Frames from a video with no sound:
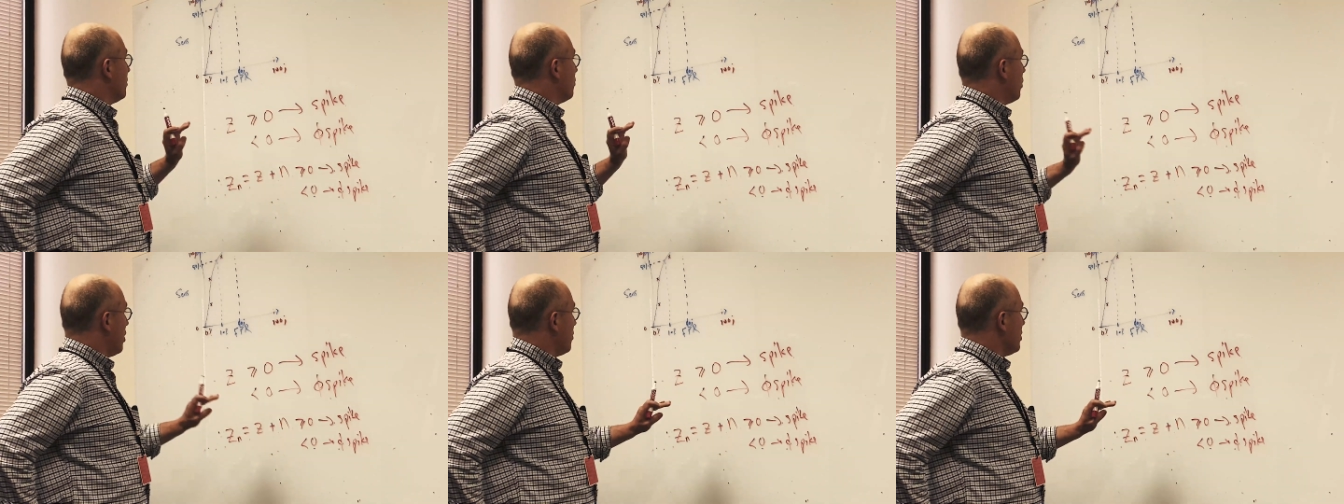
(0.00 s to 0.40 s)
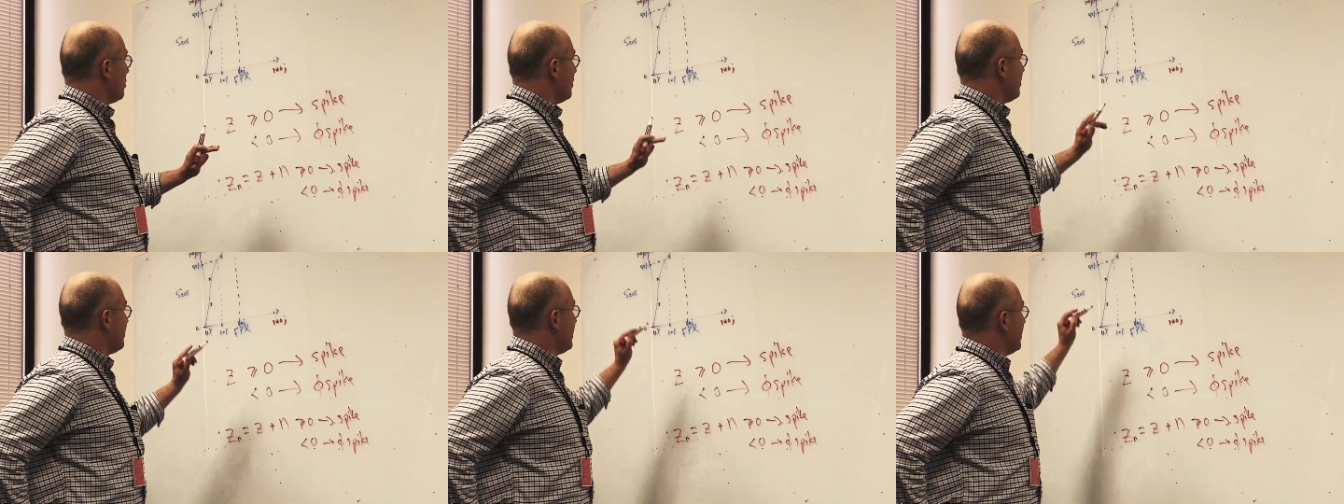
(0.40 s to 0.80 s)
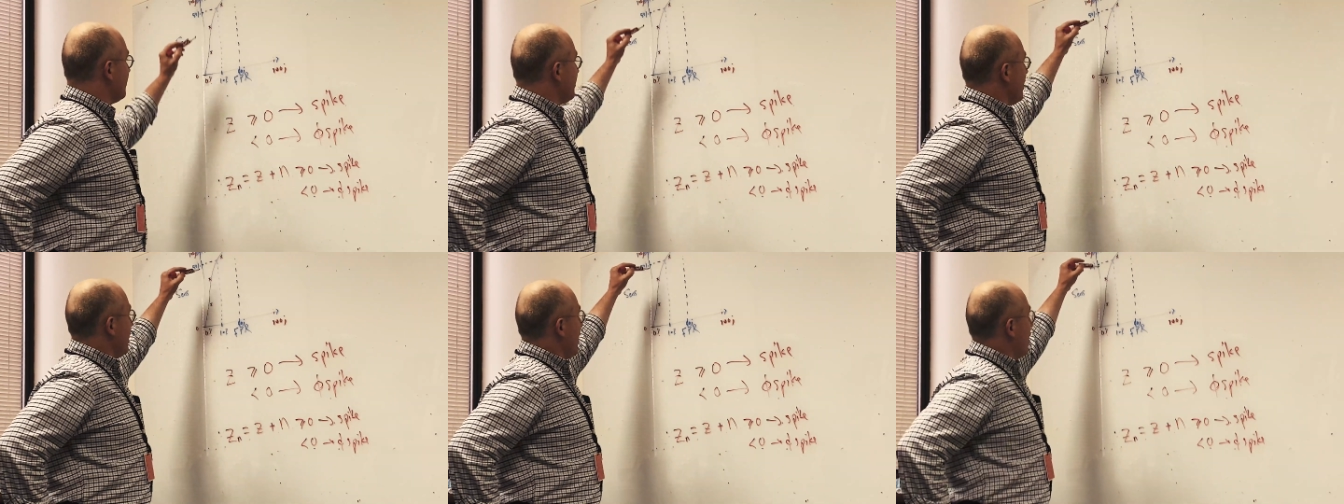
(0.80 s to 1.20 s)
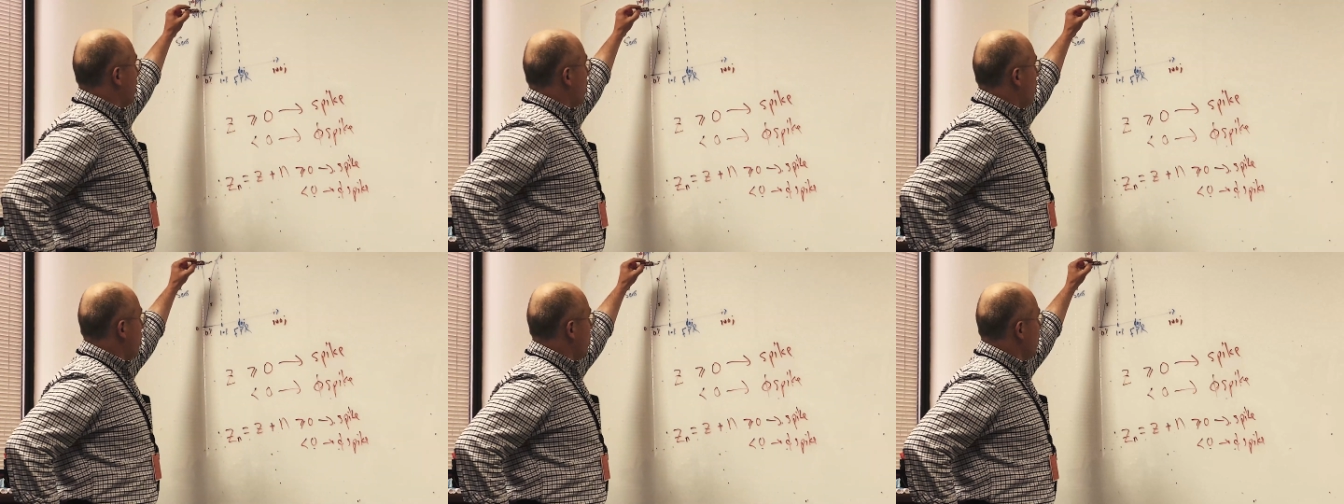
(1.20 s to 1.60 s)
what we would see is that
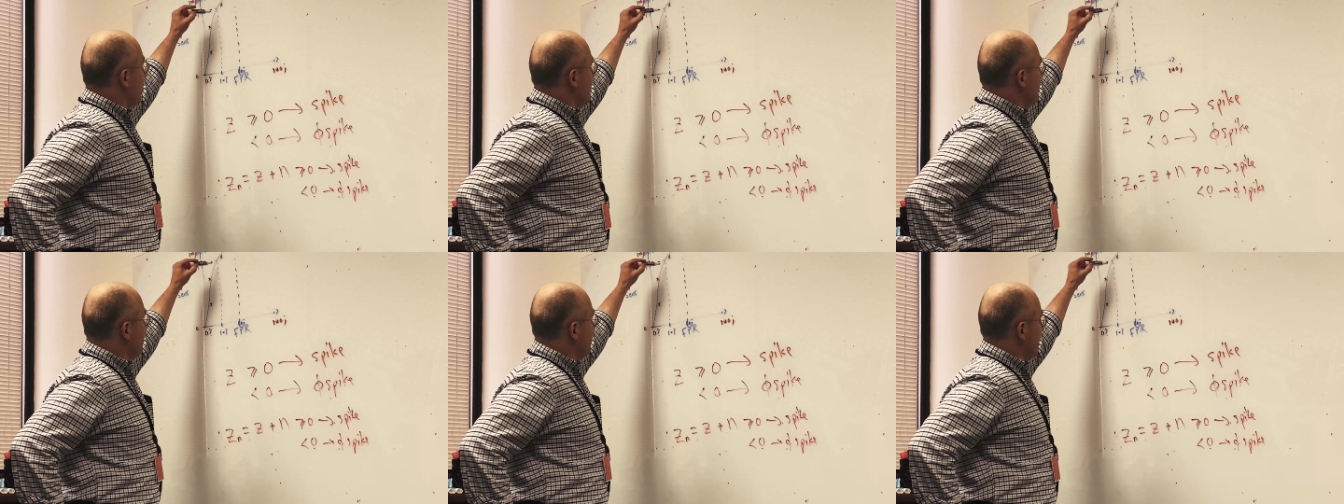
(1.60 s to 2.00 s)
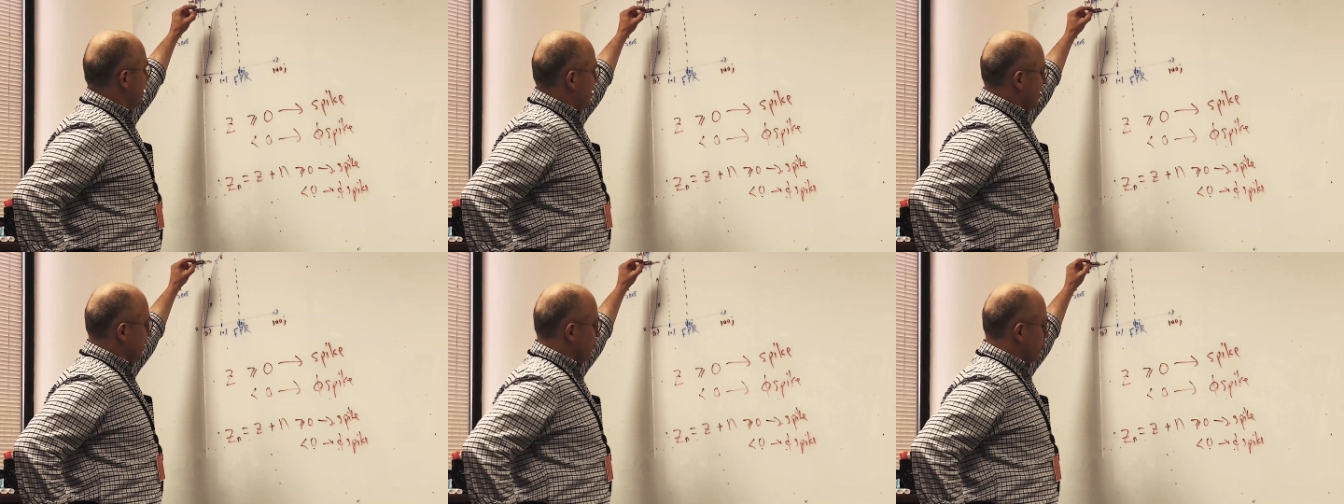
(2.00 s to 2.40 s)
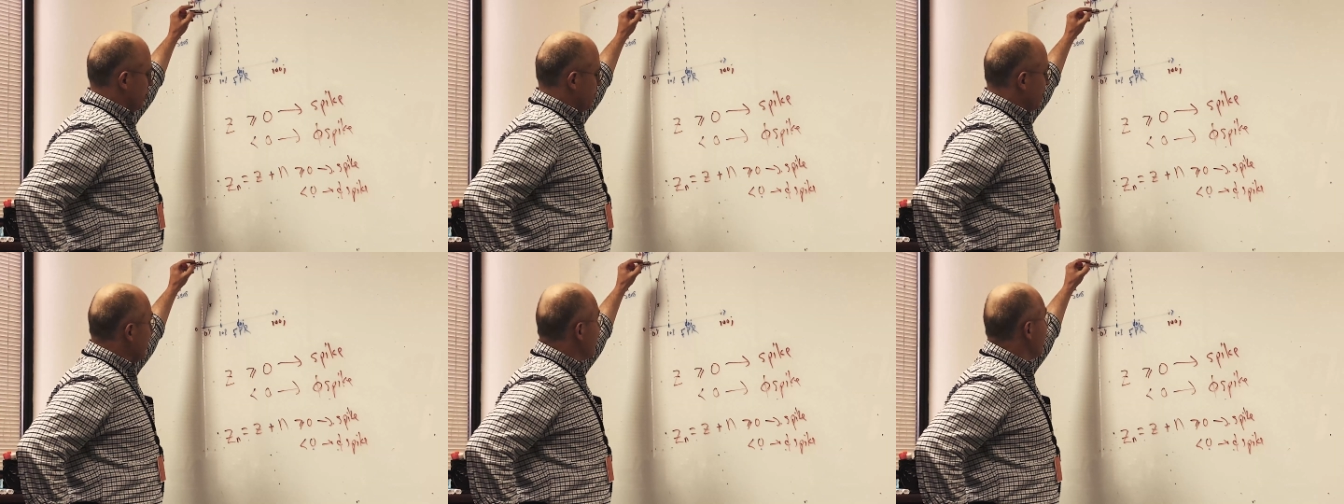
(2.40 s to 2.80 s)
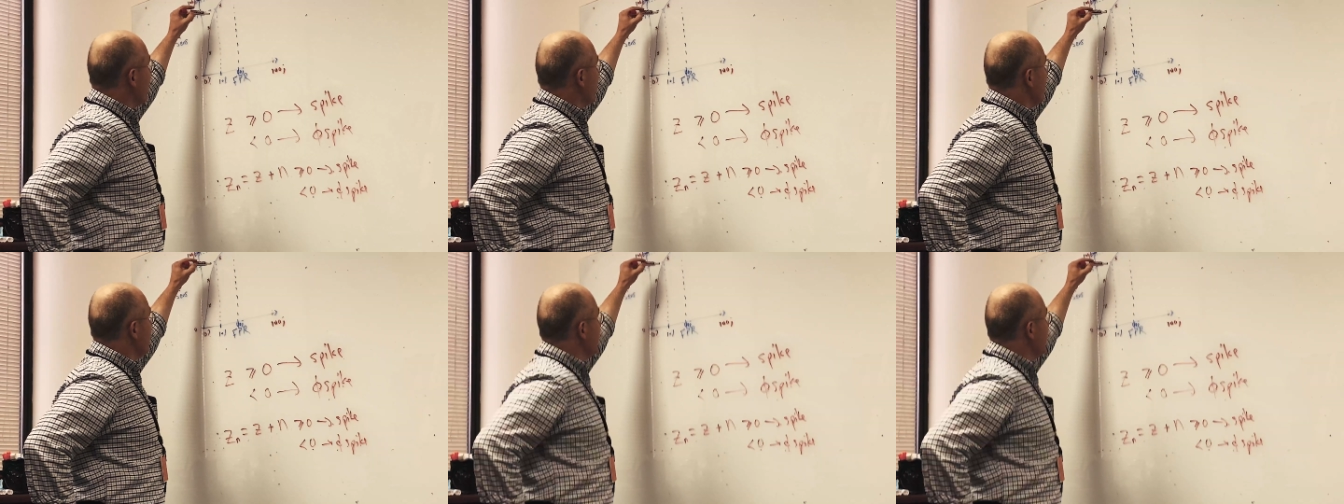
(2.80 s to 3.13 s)
all the attendings would basically